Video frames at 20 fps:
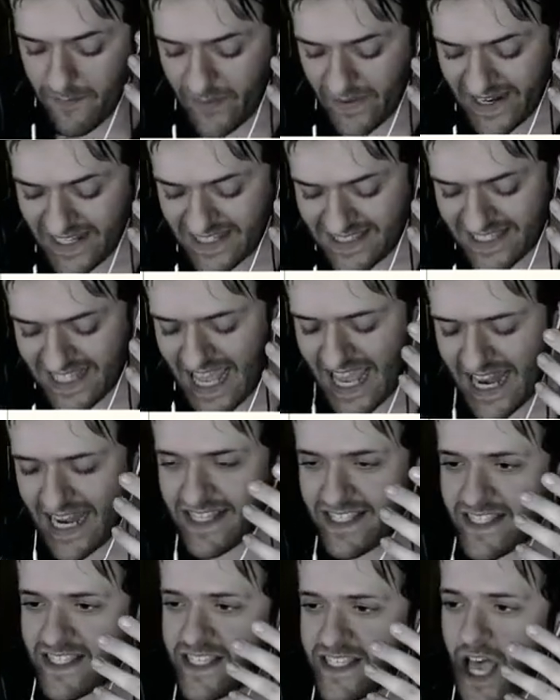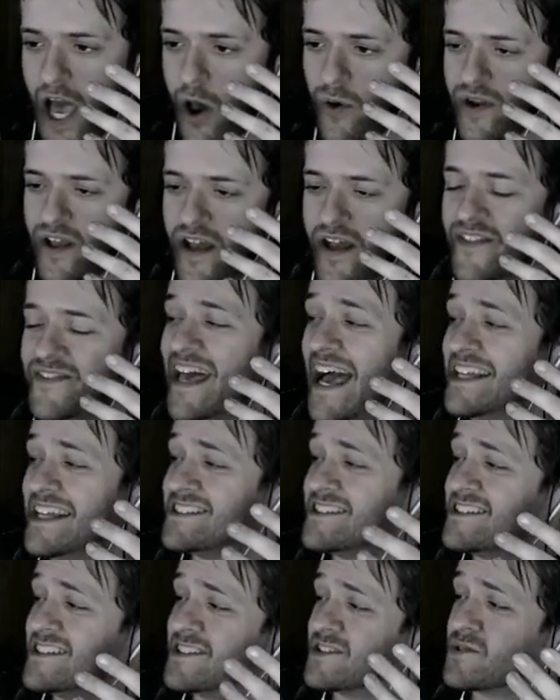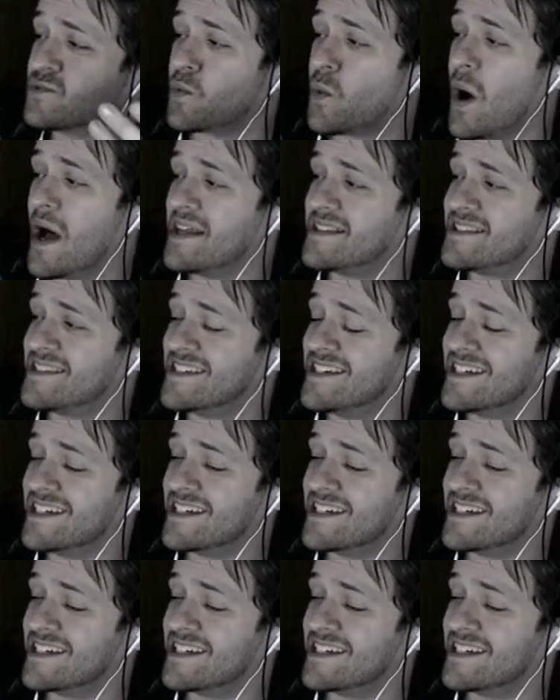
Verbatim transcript: But he said it's soda. That's just what he